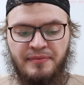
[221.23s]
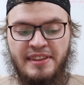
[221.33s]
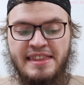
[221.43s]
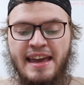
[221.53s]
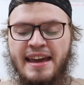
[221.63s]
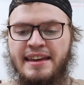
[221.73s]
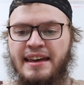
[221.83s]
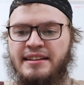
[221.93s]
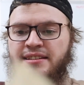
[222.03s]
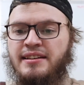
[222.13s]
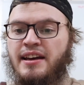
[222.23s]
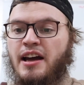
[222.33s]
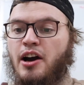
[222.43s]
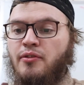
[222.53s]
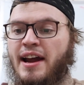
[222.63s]
they get
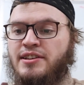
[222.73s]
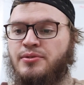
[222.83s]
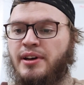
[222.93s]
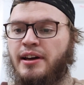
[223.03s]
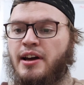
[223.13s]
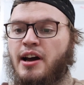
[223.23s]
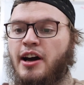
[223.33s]
a right to it